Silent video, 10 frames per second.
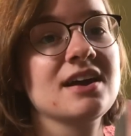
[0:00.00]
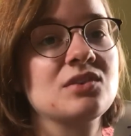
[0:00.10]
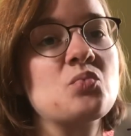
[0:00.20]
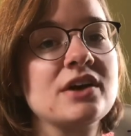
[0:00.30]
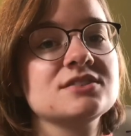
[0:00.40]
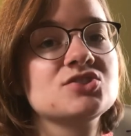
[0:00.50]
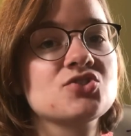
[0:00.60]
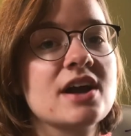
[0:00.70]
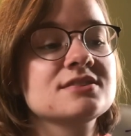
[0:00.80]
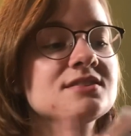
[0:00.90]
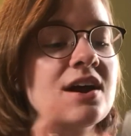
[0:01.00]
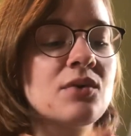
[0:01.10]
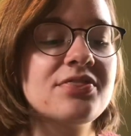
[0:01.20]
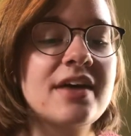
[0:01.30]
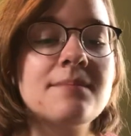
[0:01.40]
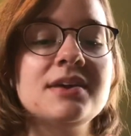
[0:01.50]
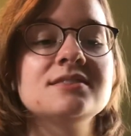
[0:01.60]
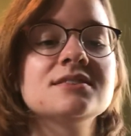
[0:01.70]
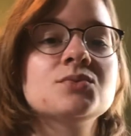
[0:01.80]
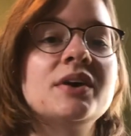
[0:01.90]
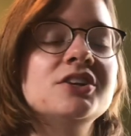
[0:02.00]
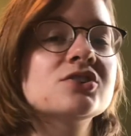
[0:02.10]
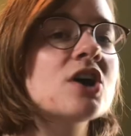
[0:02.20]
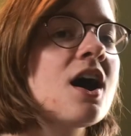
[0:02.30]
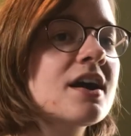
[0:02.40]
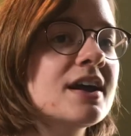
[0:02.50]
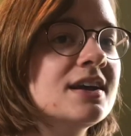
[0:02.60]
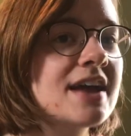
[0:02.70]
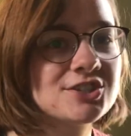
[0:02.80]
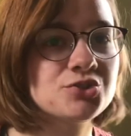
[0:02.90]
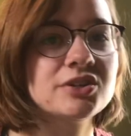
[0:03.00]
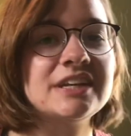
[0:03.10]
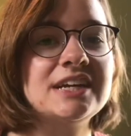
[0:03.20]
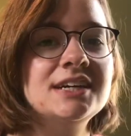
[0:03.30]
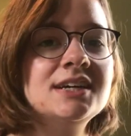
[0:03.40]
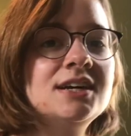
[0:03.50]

and 1 stressed. Now what that means is when you're talking naturally,